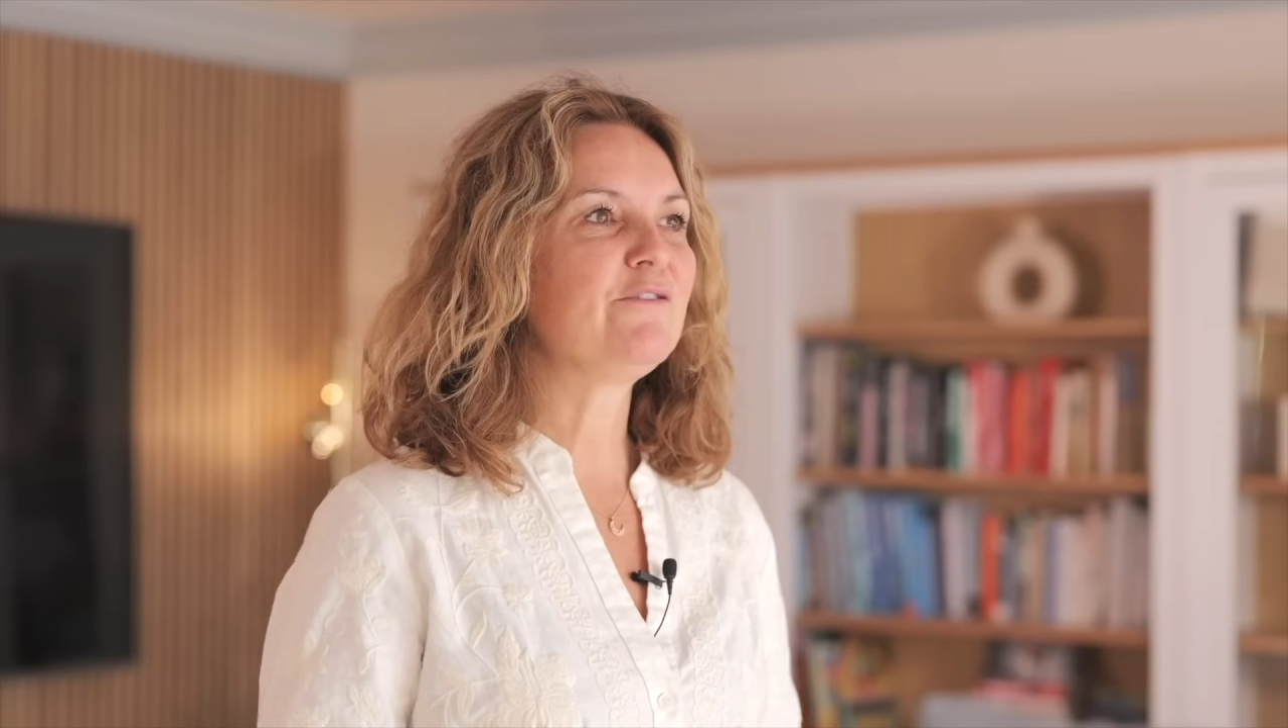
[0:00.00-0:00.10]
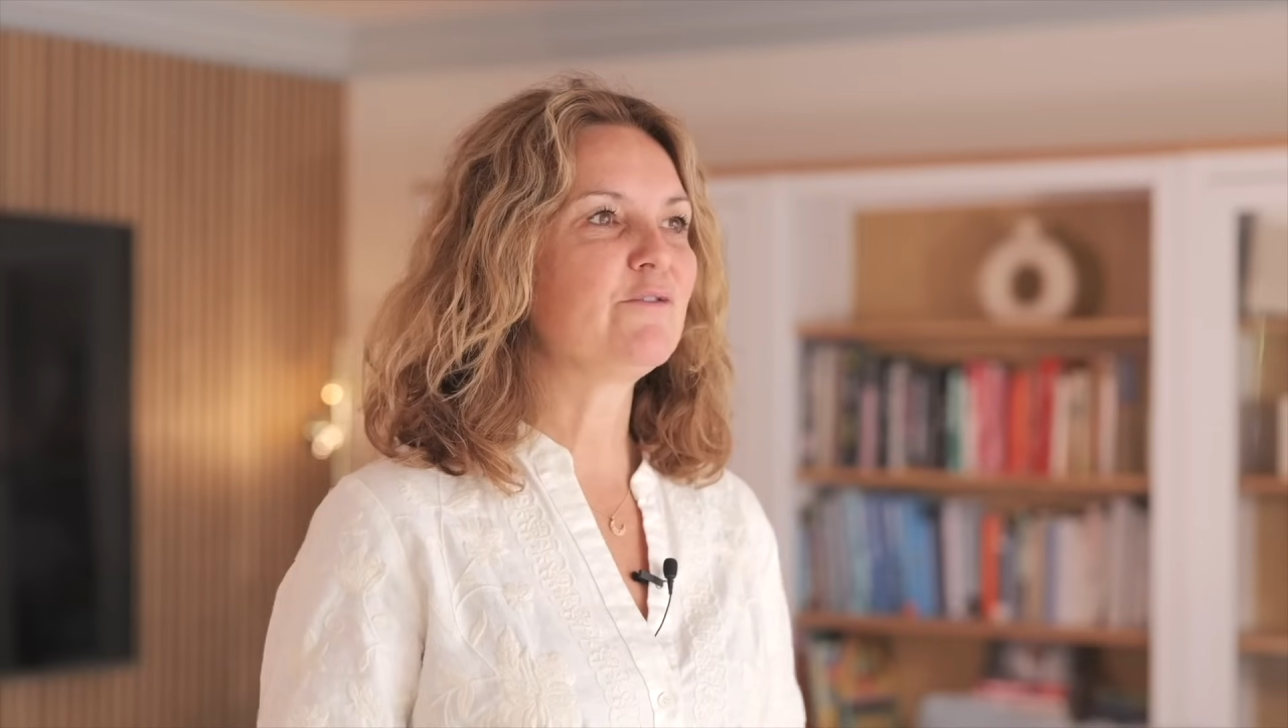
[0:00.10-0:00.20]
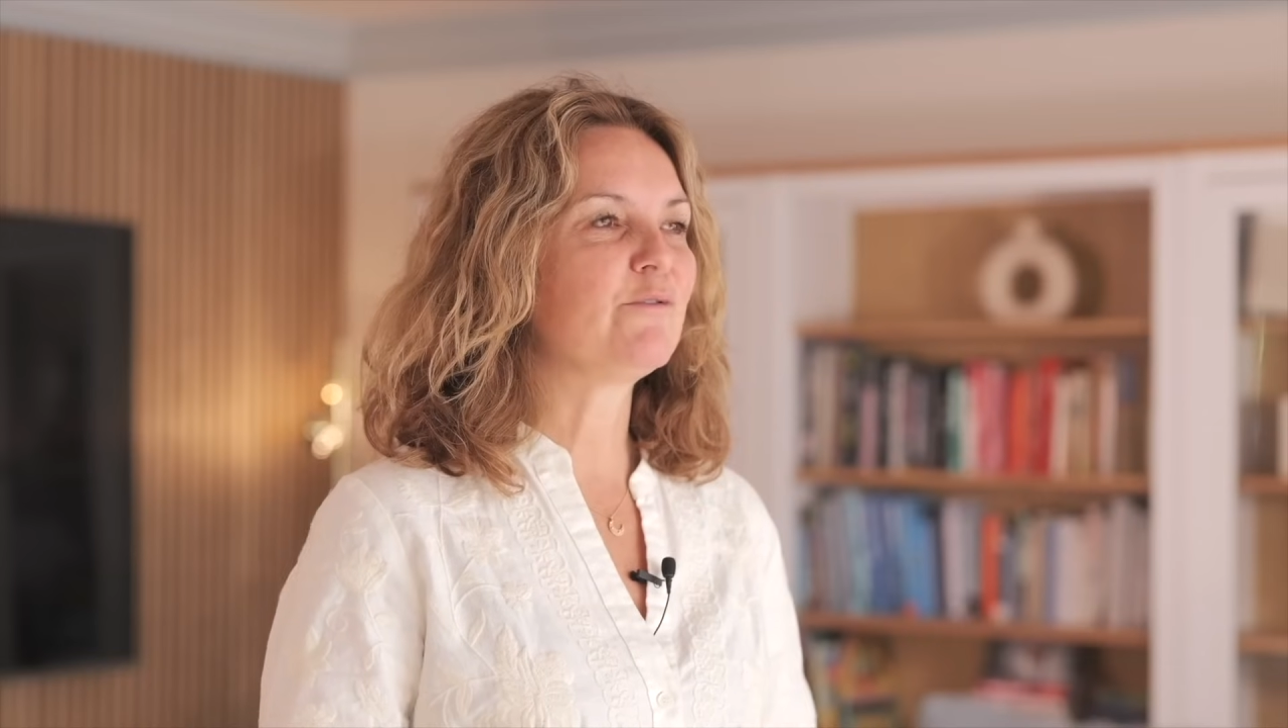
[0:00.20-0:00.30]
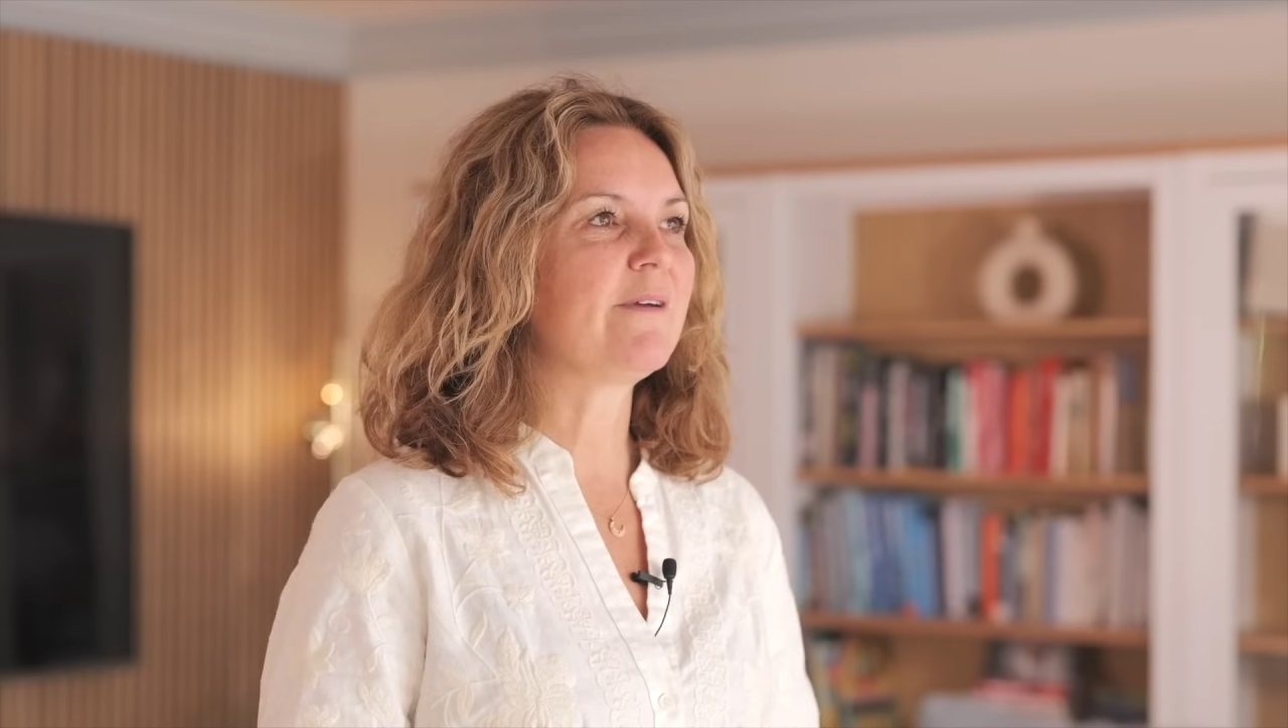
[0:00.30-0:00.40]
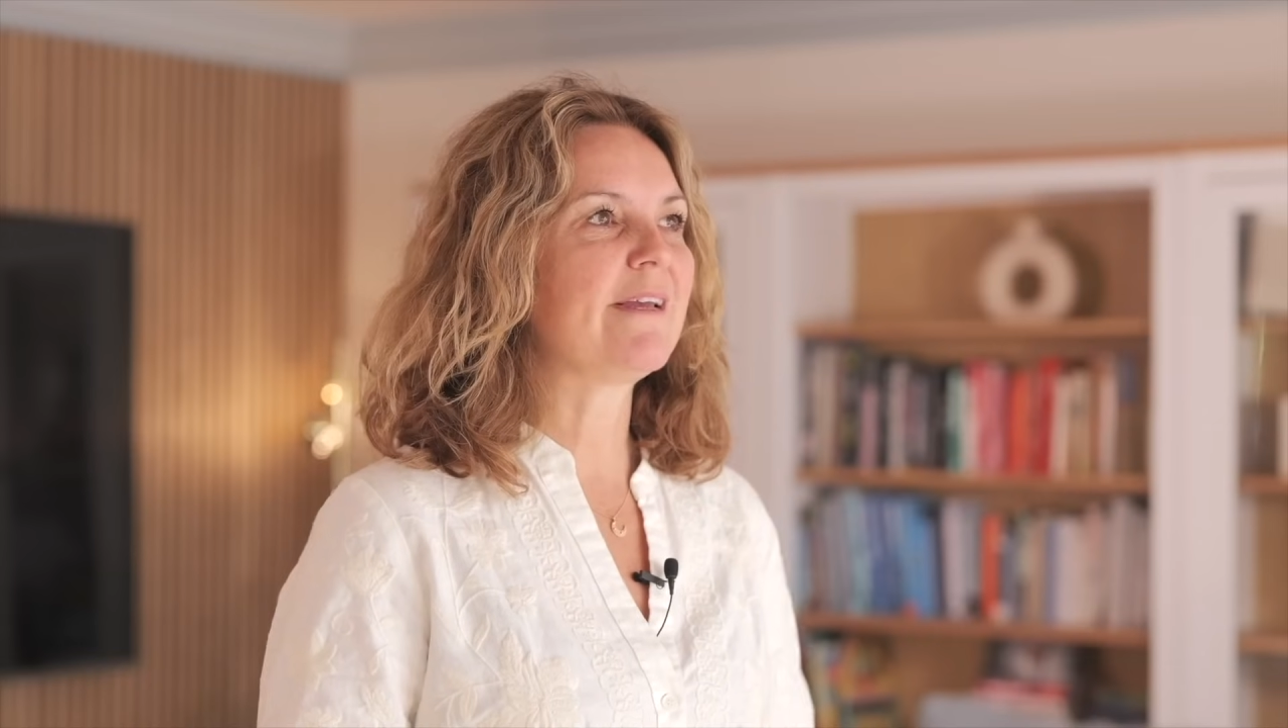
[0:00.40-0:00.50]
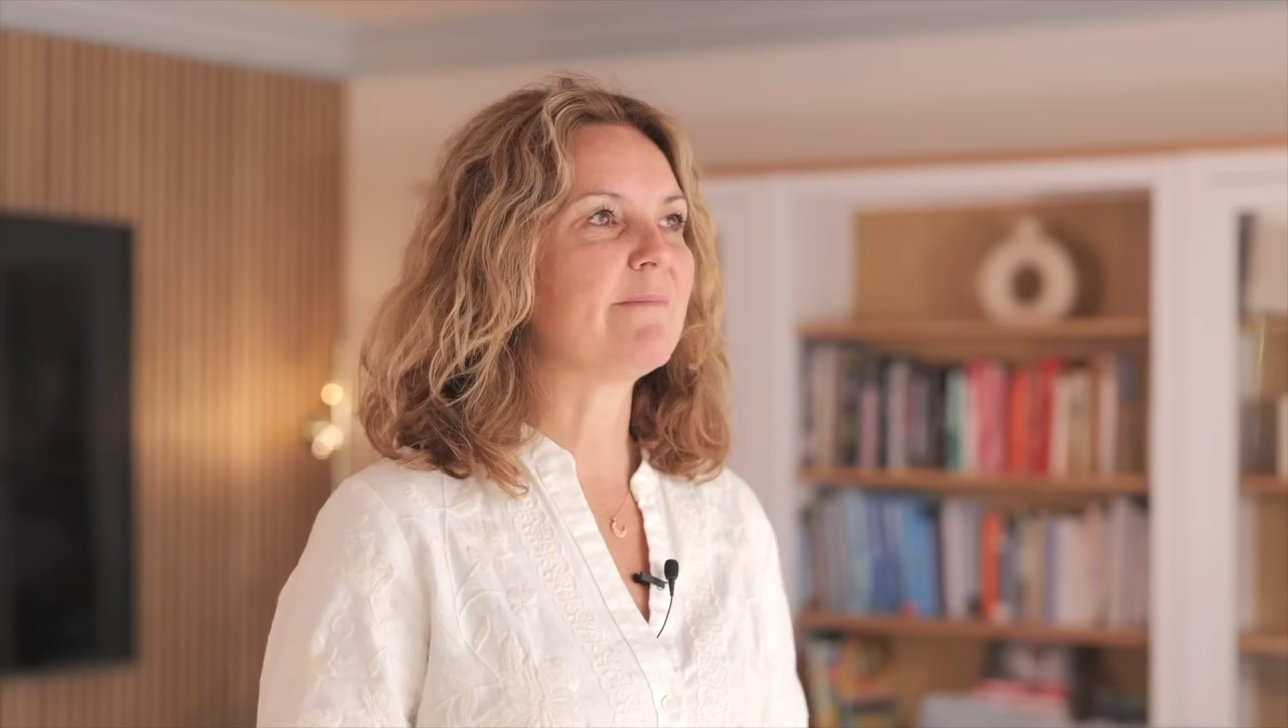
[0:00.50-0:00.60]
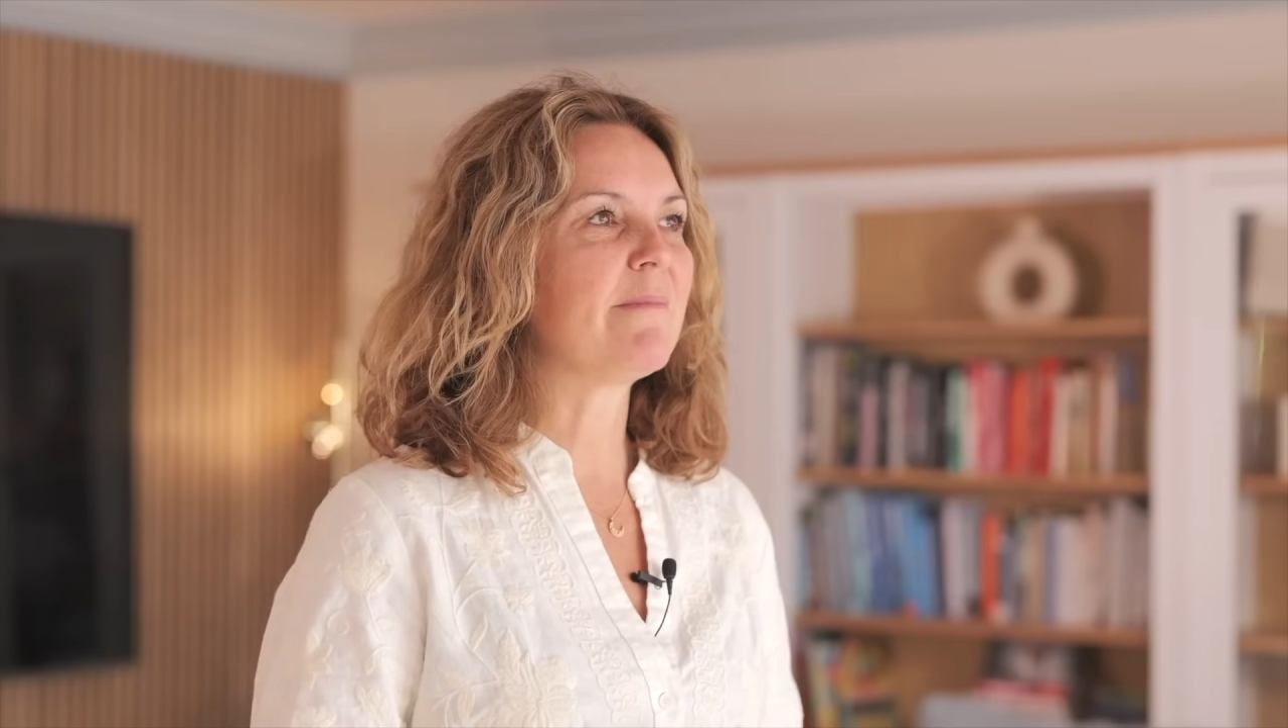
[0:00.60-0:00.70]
jewellery at